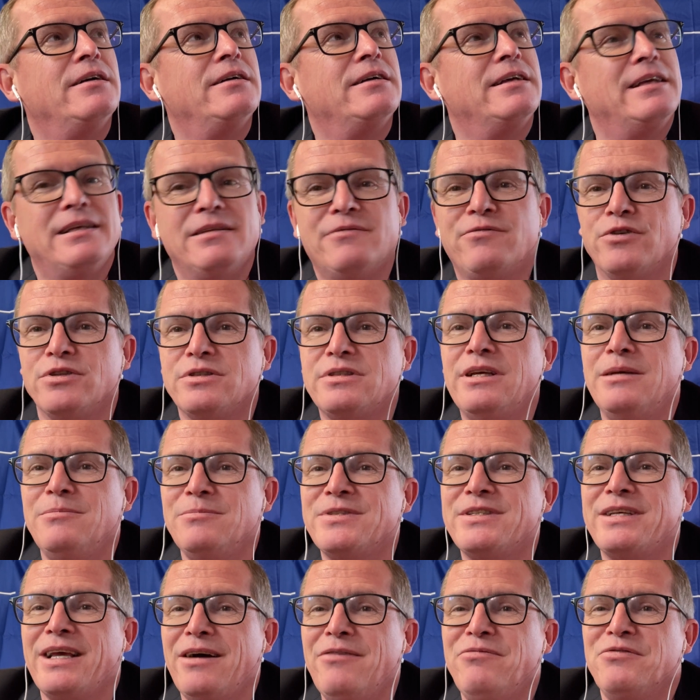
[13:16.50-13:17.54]
It was
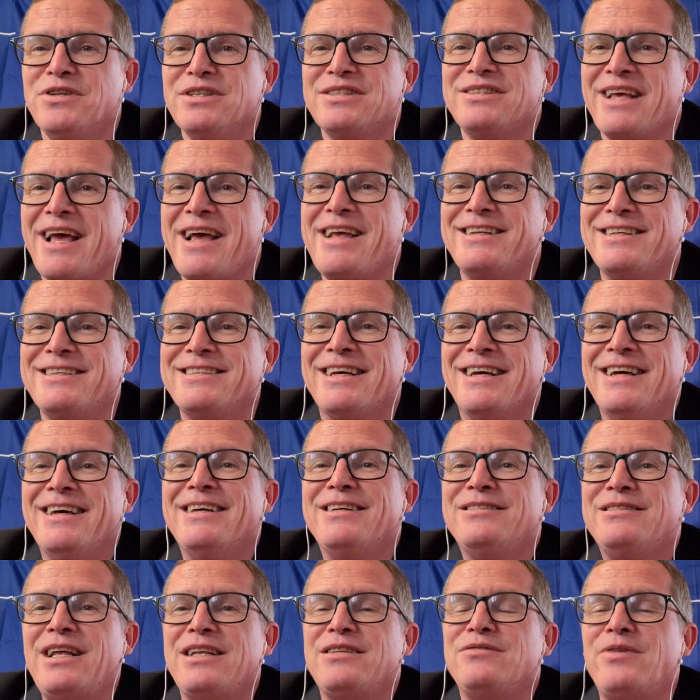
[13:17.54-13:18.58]
himself, he said it,
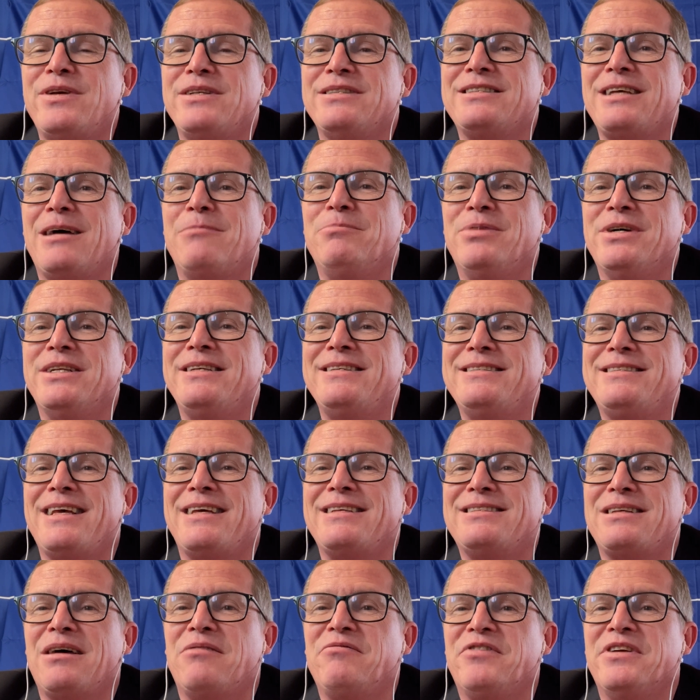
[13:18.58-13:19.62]
that when somebody
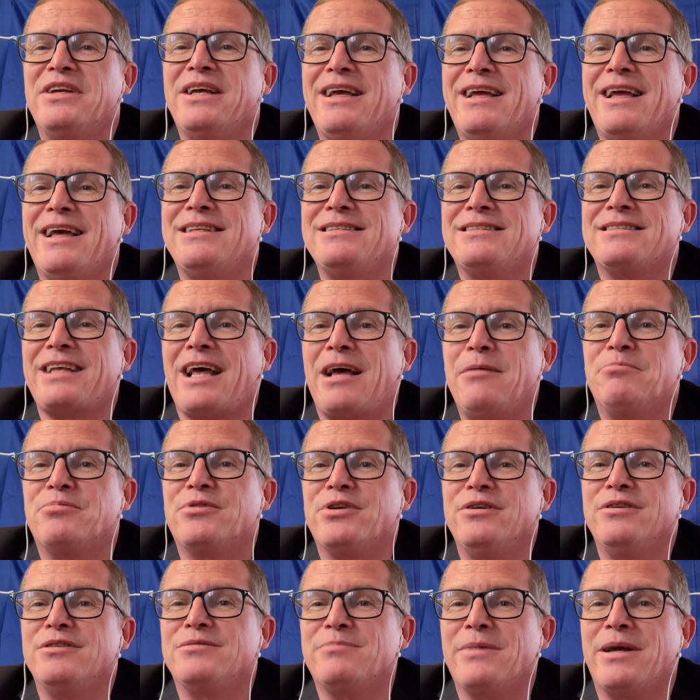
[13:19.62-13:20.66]
says something against
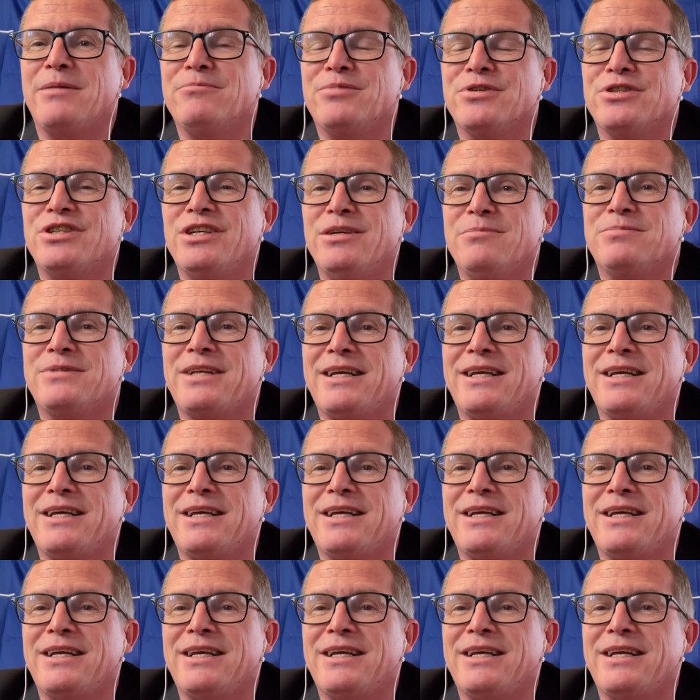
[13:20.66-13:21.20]
Cypriot membership,